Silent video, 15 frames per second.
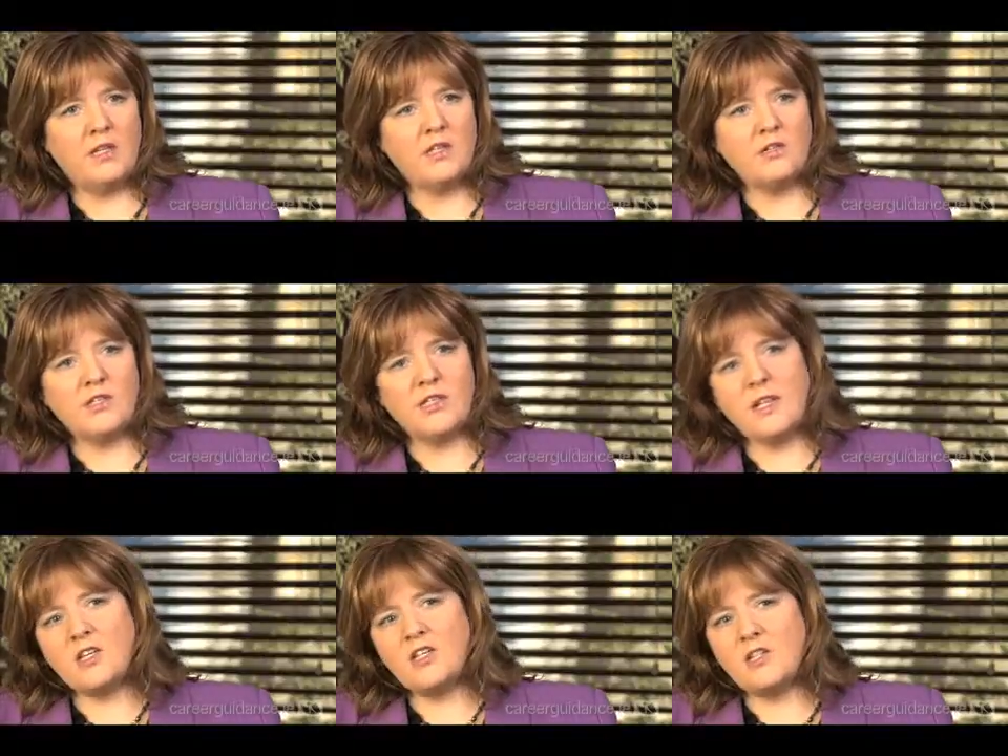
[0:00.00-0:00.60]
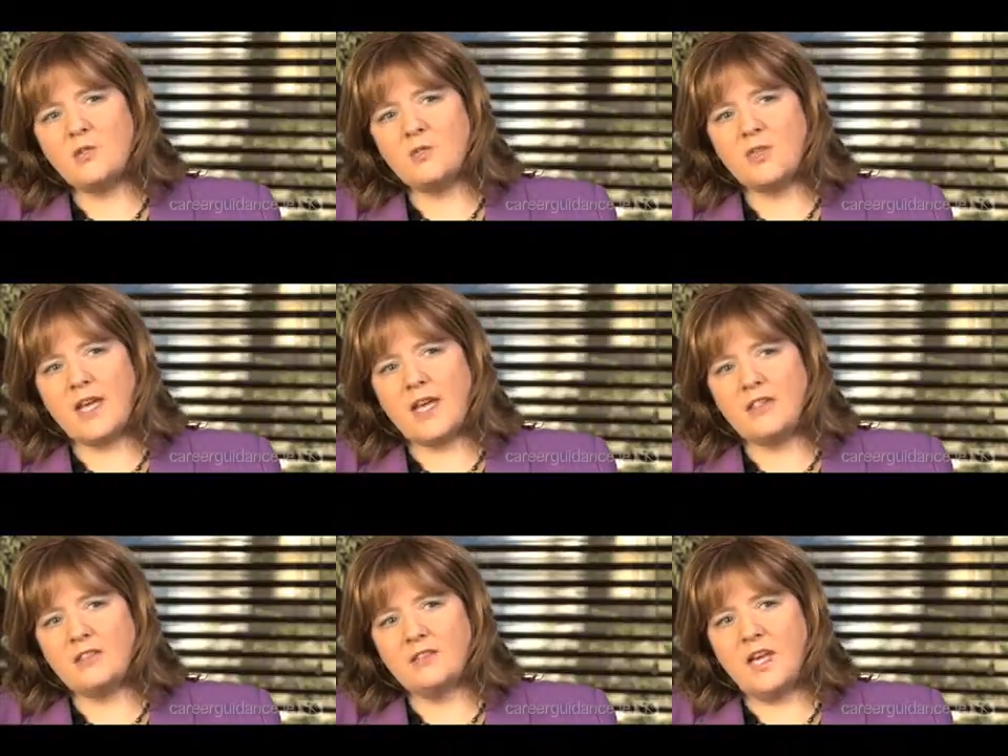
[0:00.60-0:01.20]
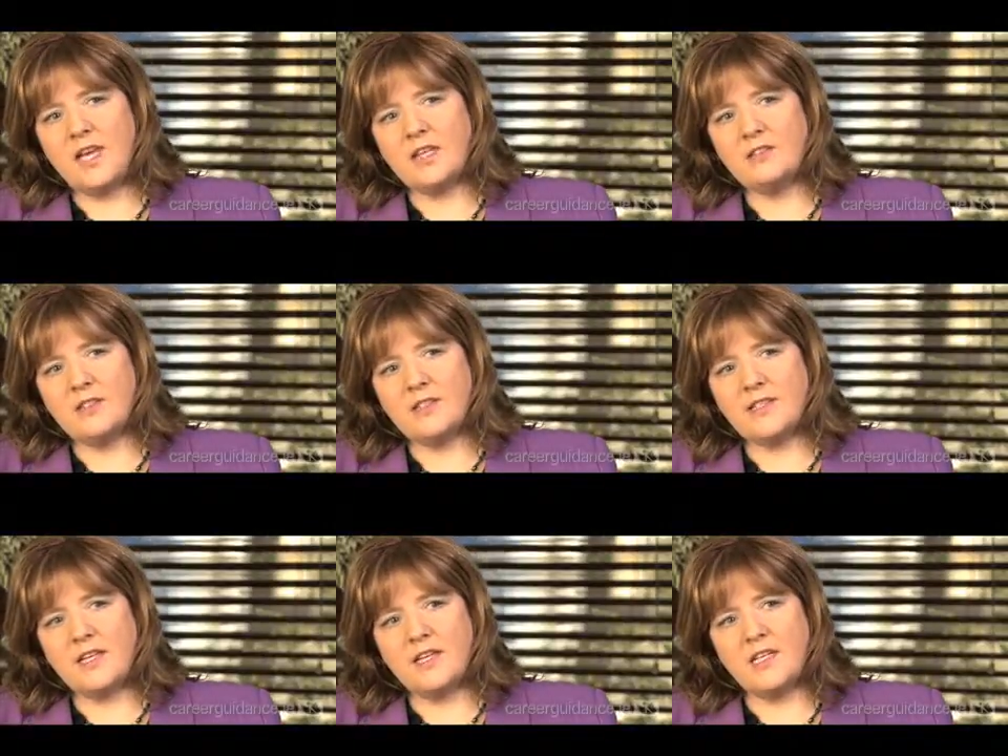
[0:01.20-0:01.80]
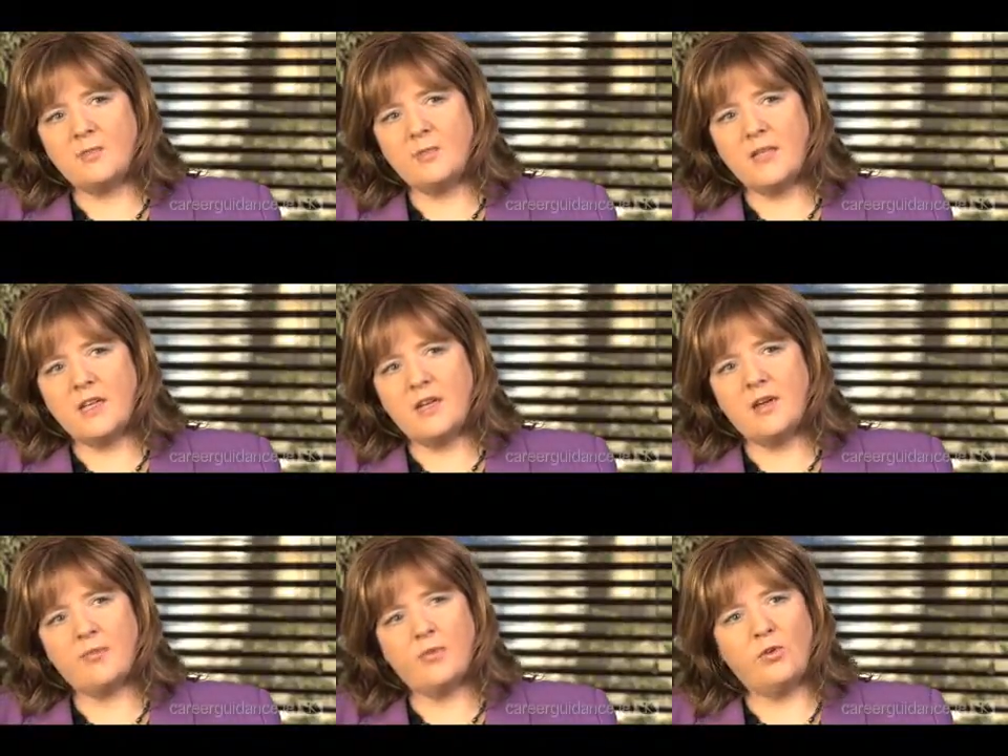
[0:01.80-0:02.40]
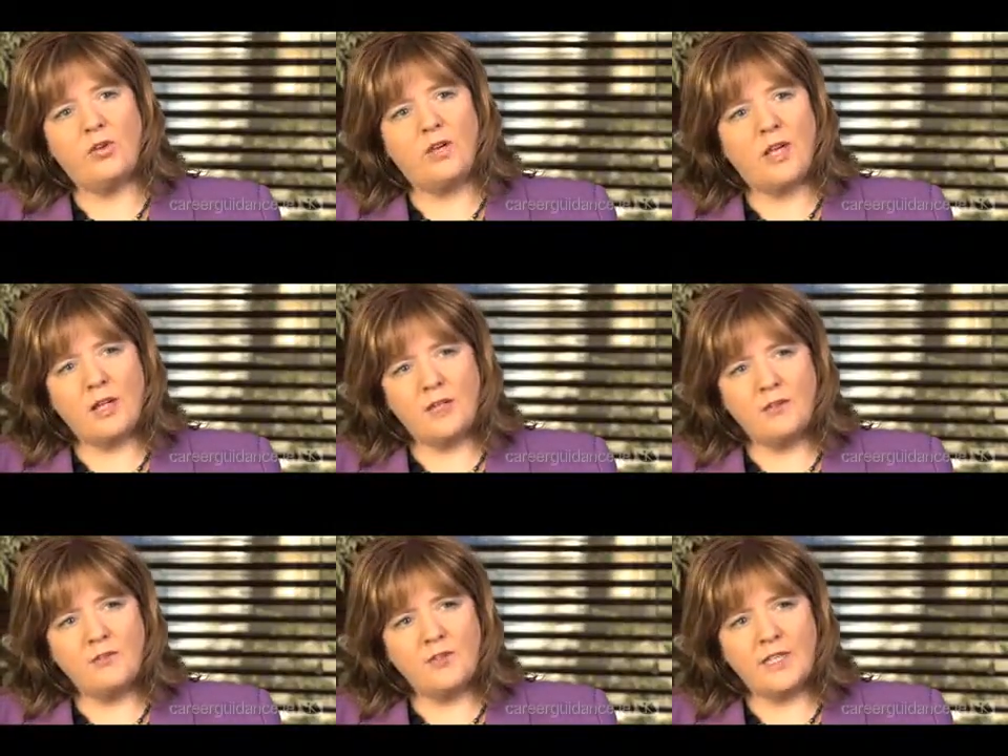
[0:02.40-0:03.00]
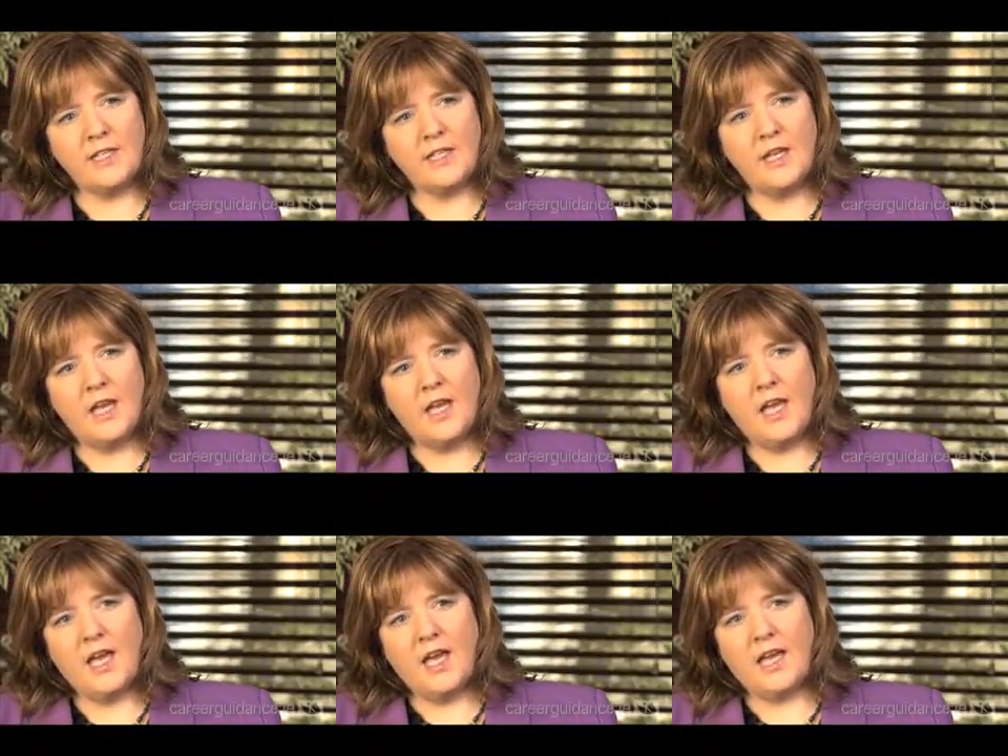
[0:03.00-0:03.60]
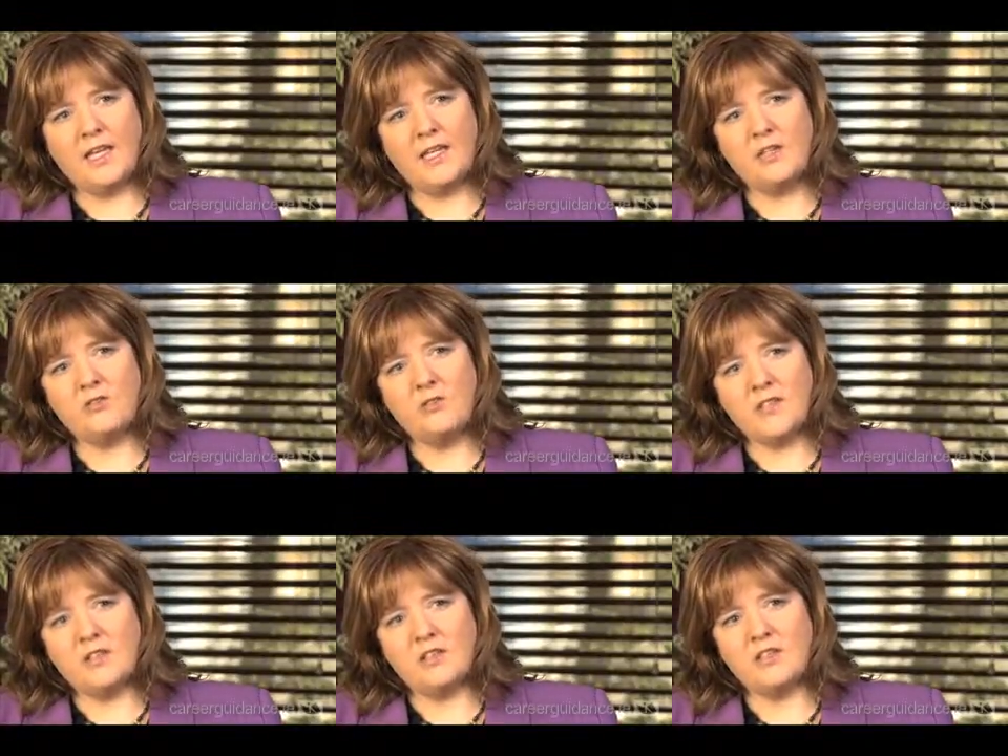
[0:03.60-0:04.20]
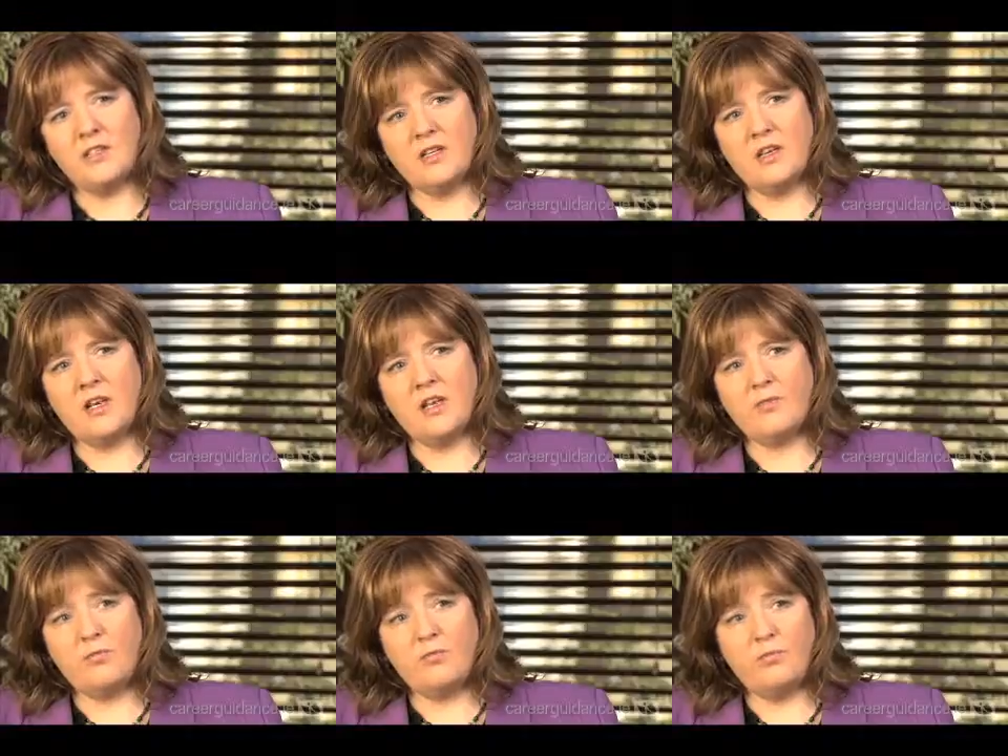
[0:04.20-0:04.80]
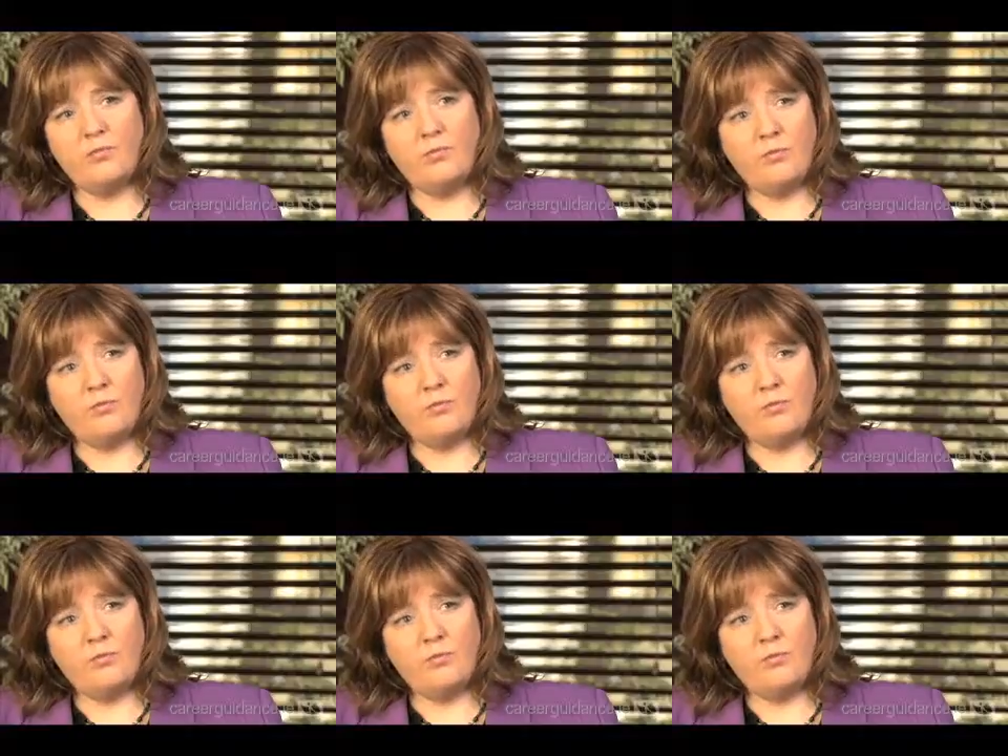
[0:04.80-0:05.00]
So sessions with adults tend to be a lot more lively and result in a lot